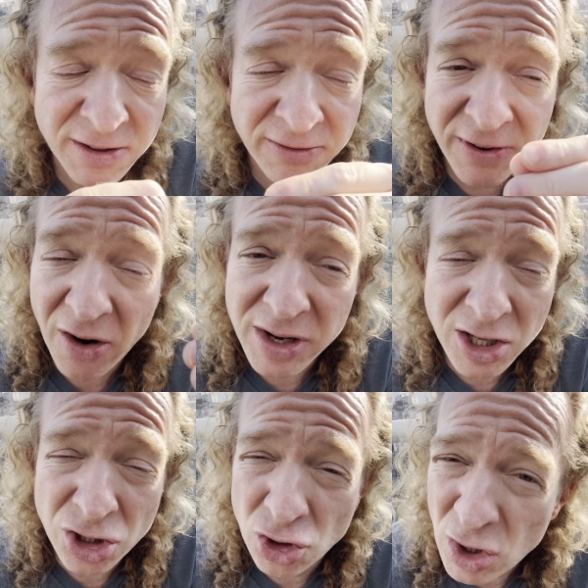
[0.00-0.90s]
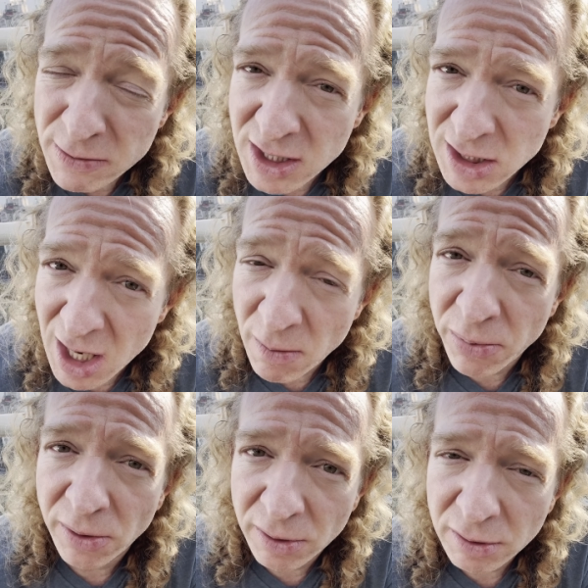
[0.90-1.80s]
And it's a very extreme
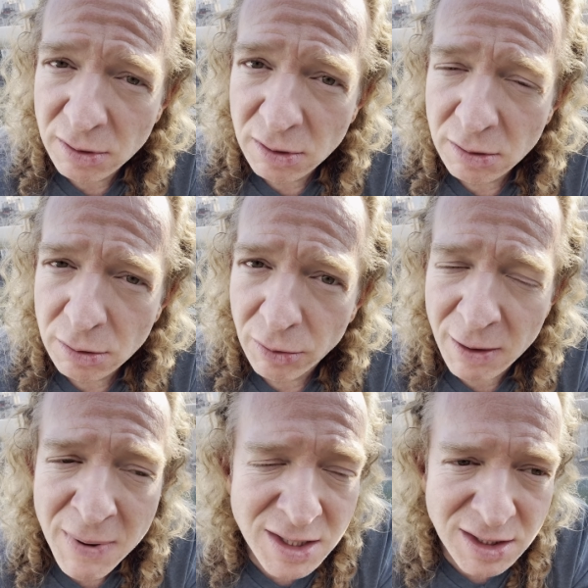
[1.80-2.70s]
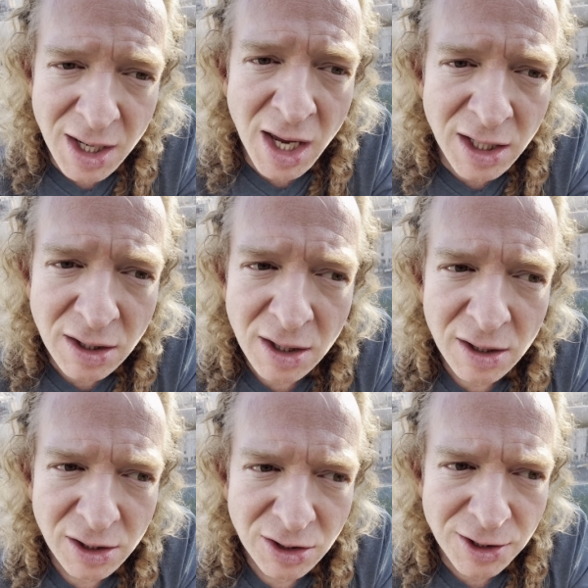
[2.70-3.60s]
example. Right? I'm not saying
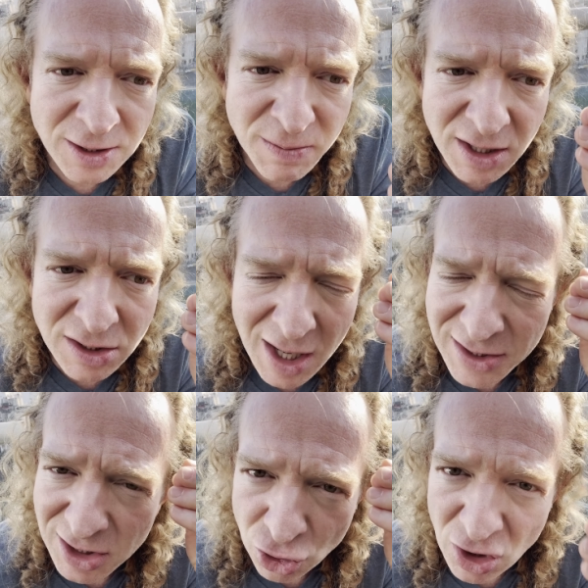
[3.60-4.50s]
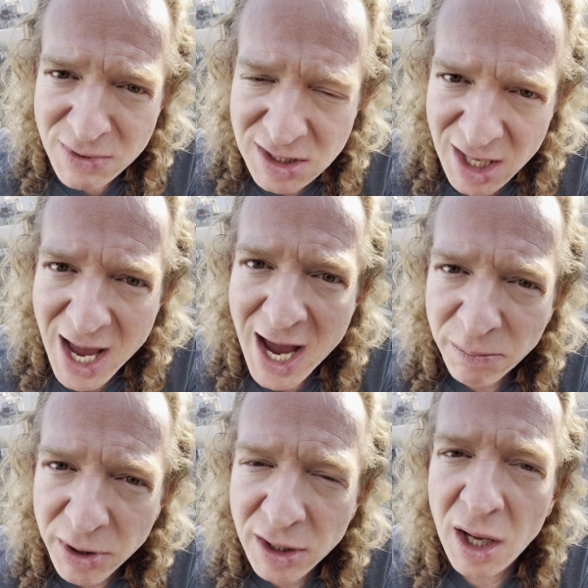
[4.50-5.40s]
you need to be ex- as extreme as
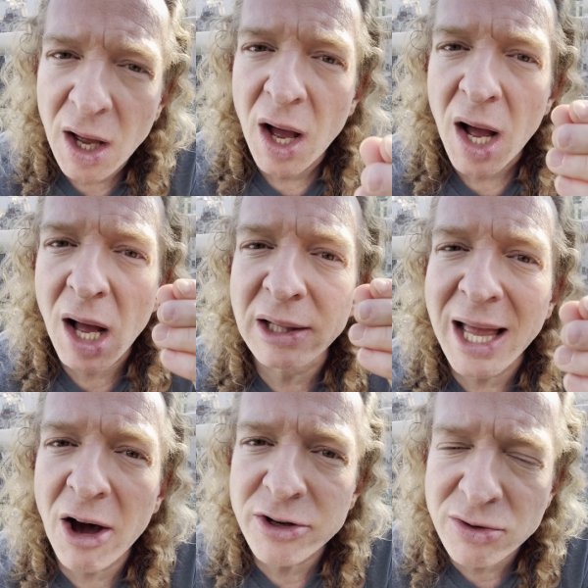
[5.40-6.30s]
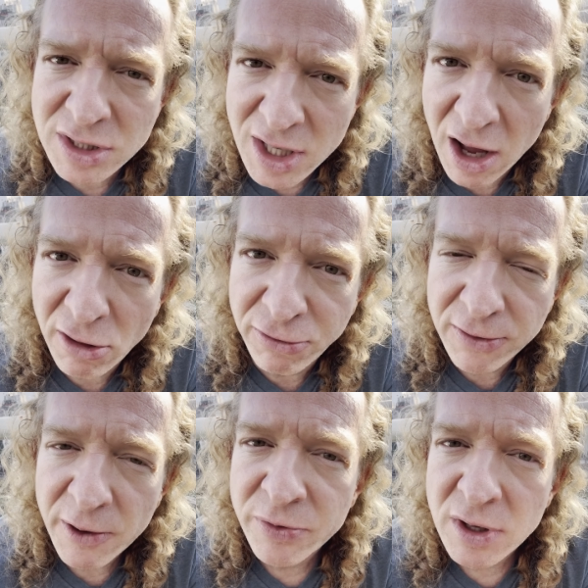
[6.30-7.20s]
that, but allow yourself
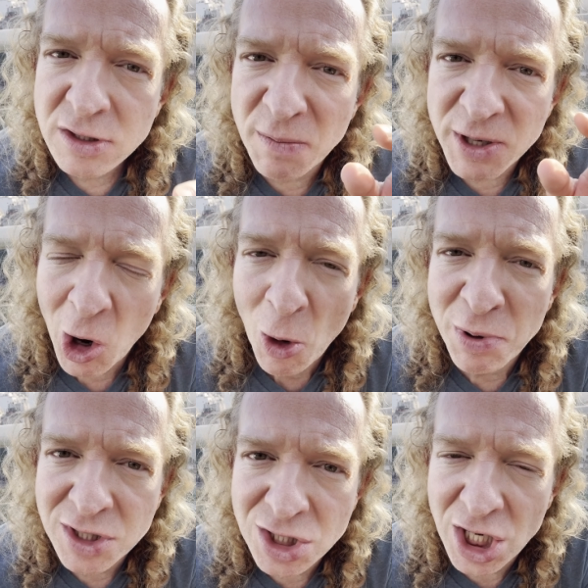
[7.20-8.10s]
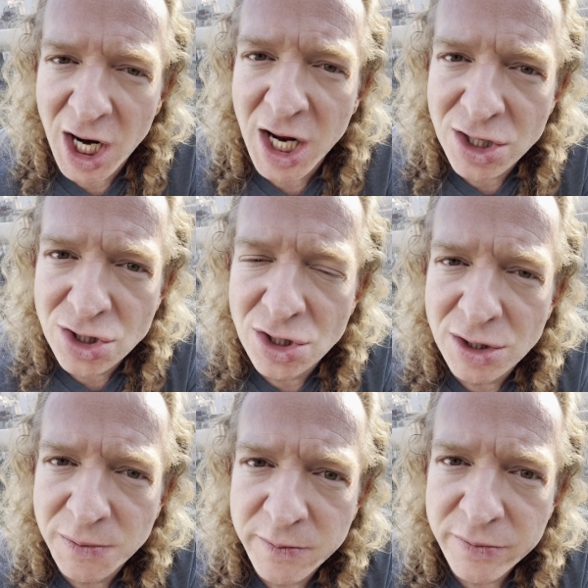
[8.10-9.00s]
to be open to change.
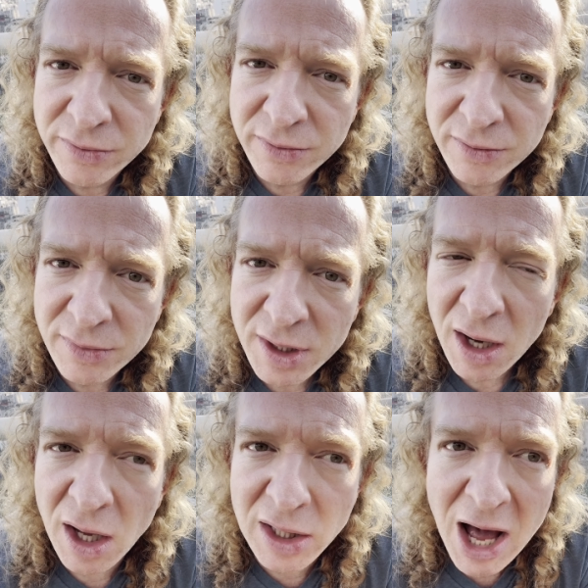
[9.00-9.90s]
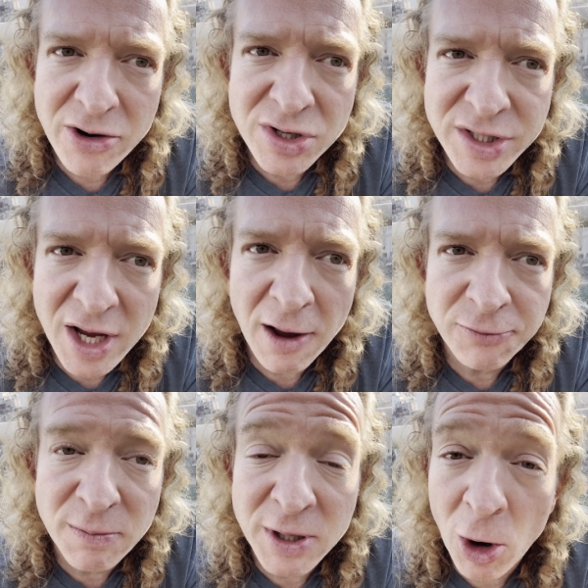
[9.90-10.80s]
Allow
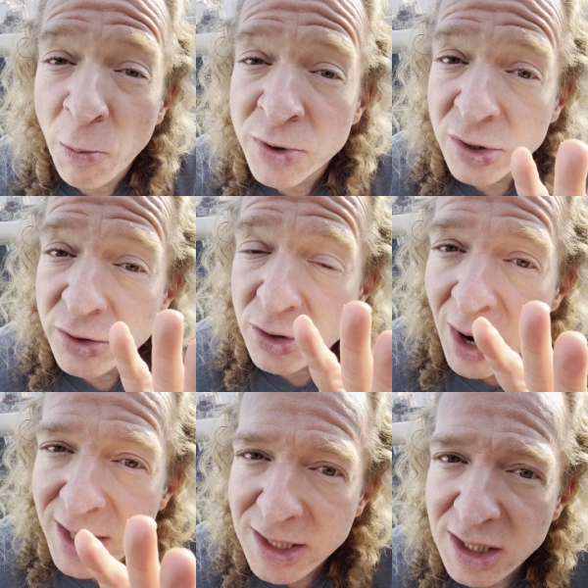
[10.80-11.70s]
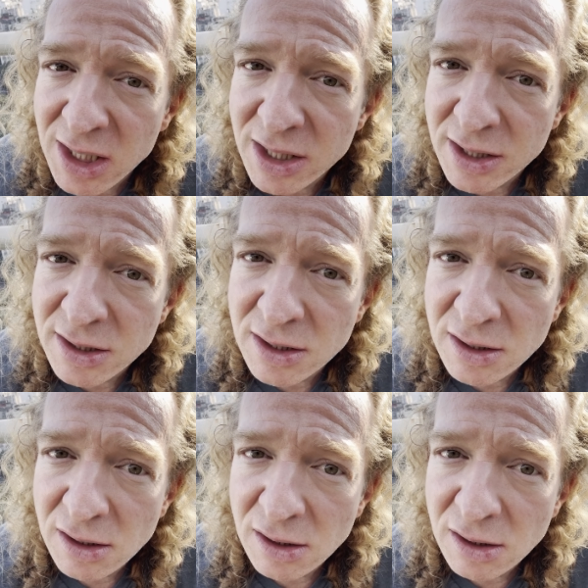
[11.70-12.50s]
yourself to be open to new ideas.